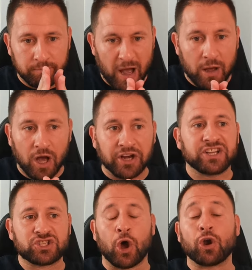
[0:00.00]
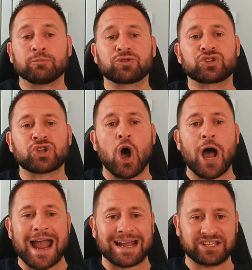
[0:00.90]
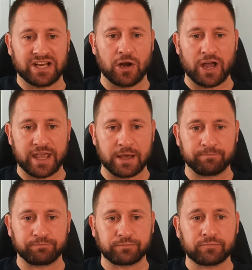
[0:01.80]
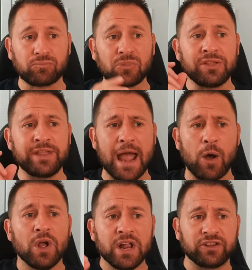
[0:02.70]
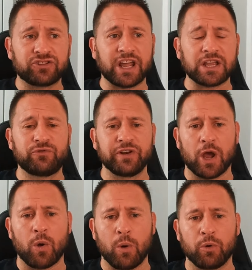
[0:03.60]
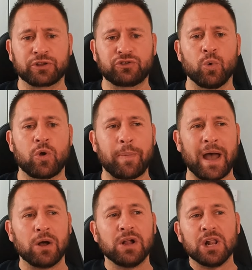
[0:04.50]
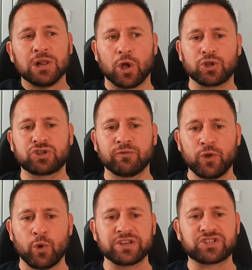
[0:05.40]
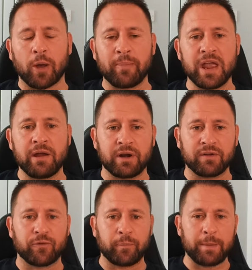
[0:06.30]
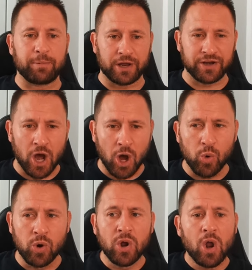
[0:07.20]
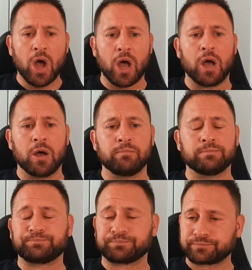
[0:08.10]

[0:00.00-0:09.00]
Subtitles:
But I need Tottenham to start acting like it. Now, in today's video, I want to talk about lots of noise that I'm hearing from people I know that